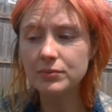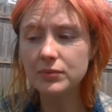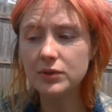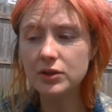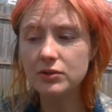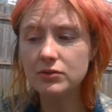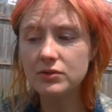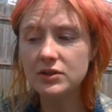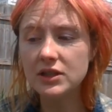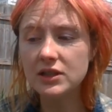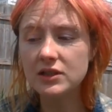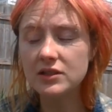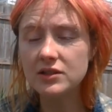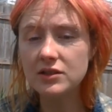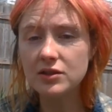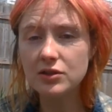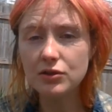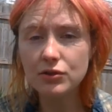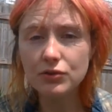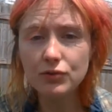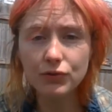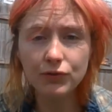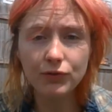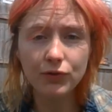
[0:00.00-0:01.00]
You did
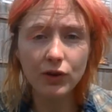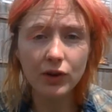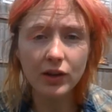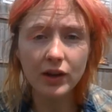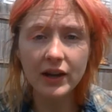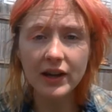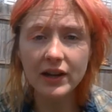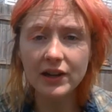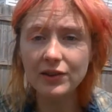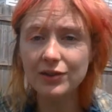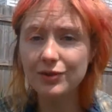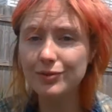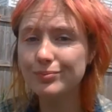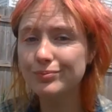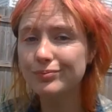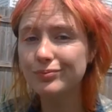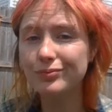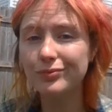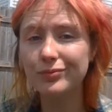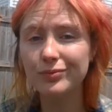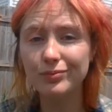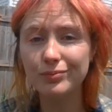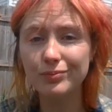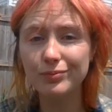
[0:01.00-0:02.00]
2 full-length
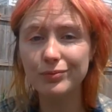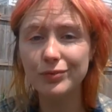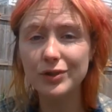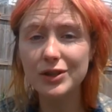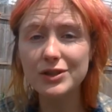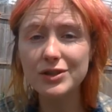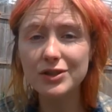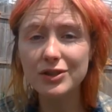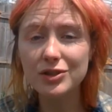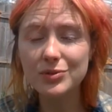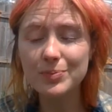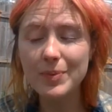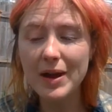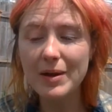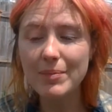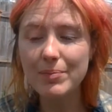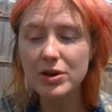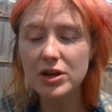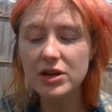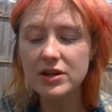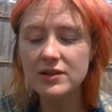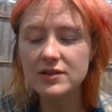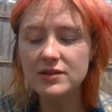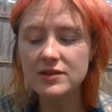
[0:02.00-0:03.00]
research
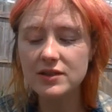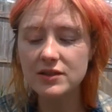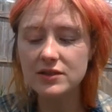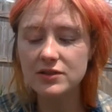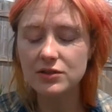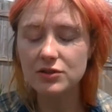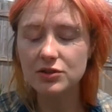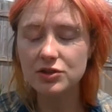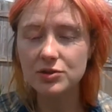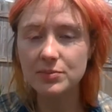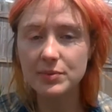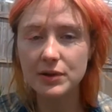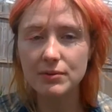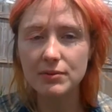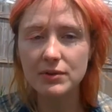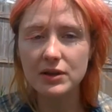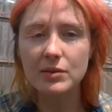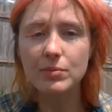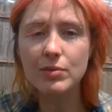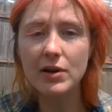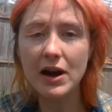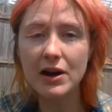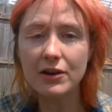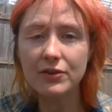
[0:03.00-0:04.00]
papers, so you should be really
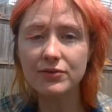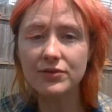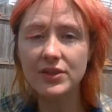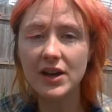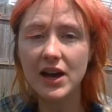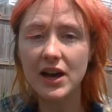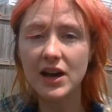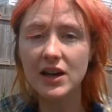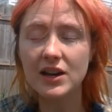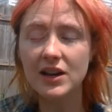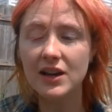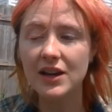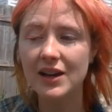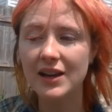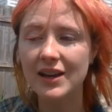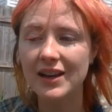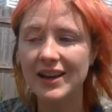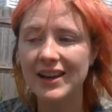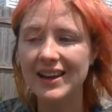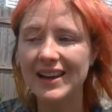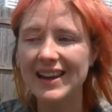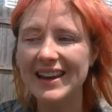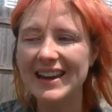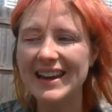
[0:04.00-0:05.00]
proud of that,
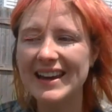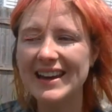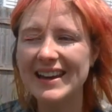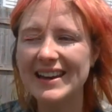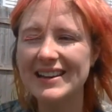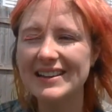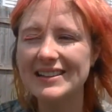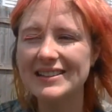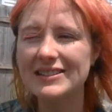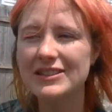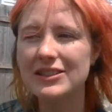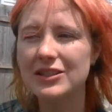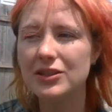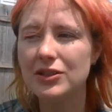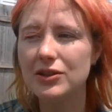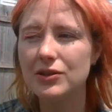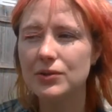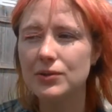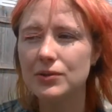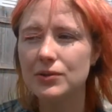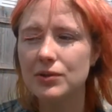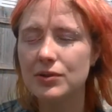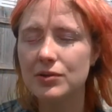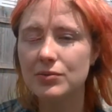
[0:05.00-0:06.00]
and
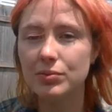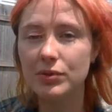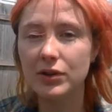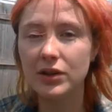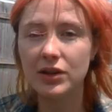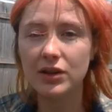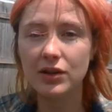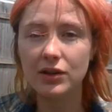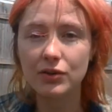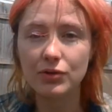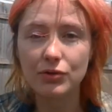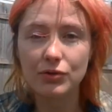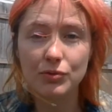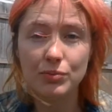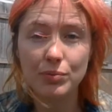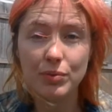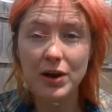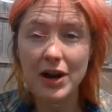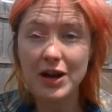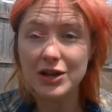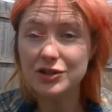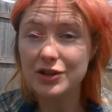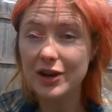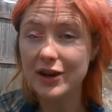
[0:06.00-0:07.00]
you completed a group
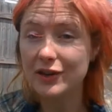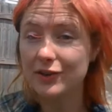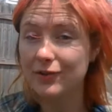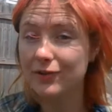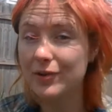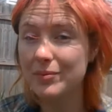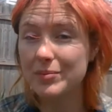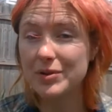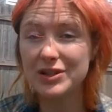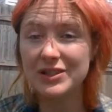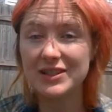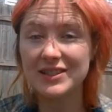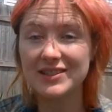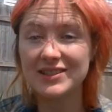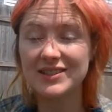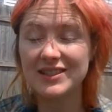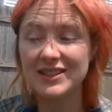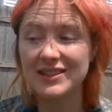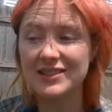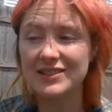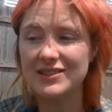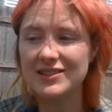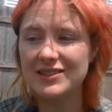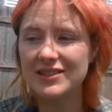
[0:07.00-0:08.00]
project from a
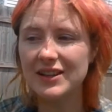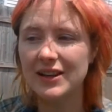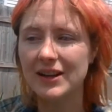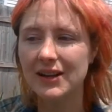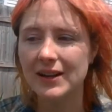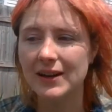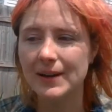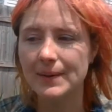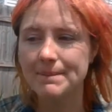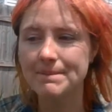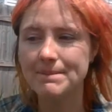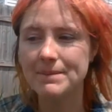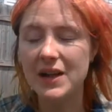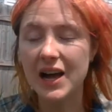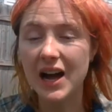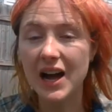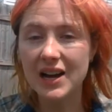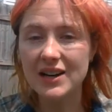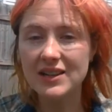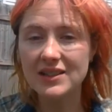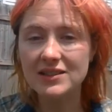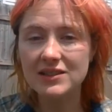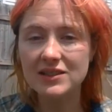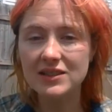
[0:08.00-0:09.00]
distance.
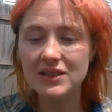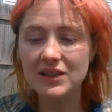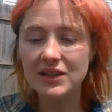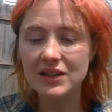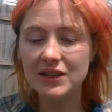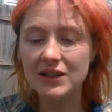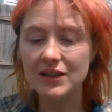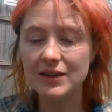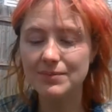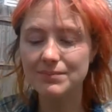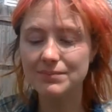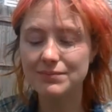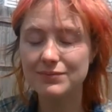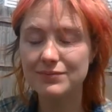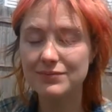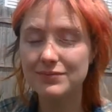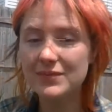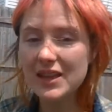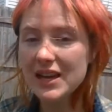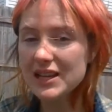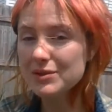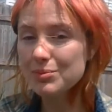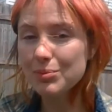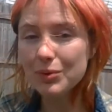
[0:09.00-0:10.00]
Honestly,
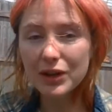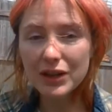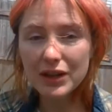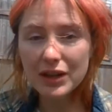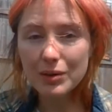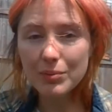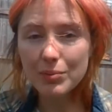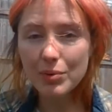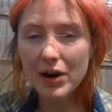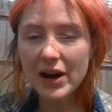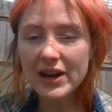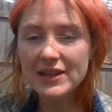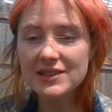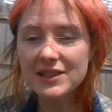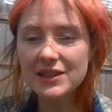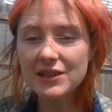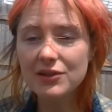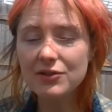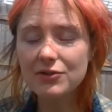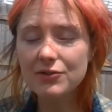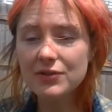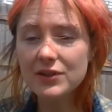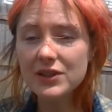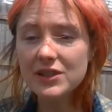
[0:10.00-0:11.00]
that's really
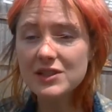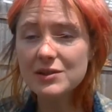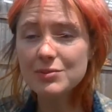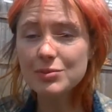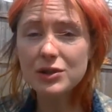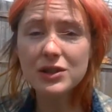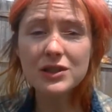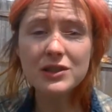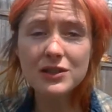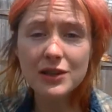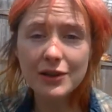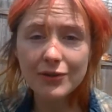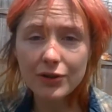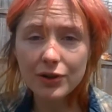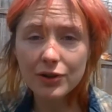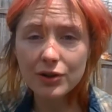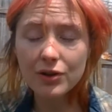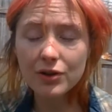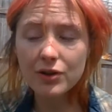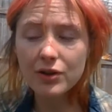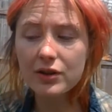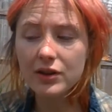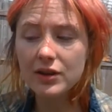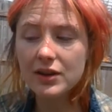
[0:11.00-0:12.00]
impressive. It's really
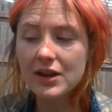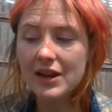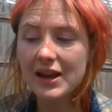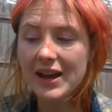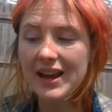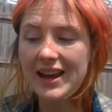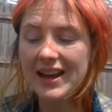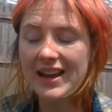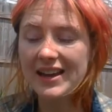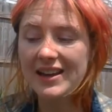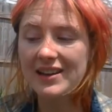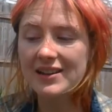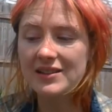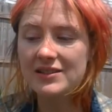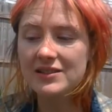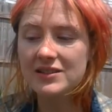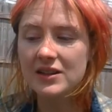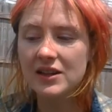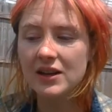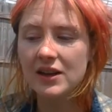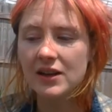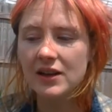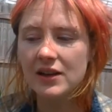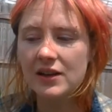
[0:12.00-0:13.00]
difficult, and
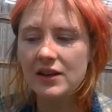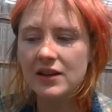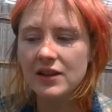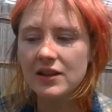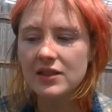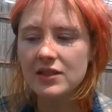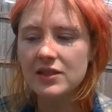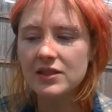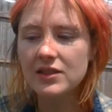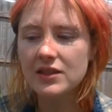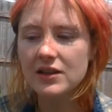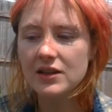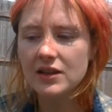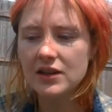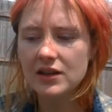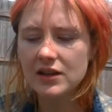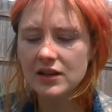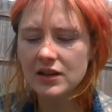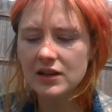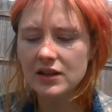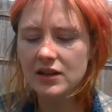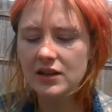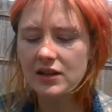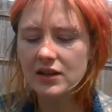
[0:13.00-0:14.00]

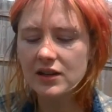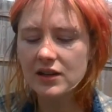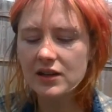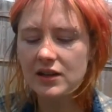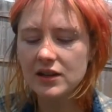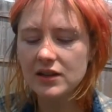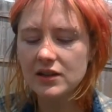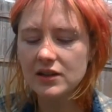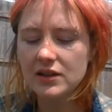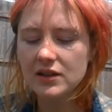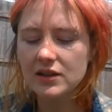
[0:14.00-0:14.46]
the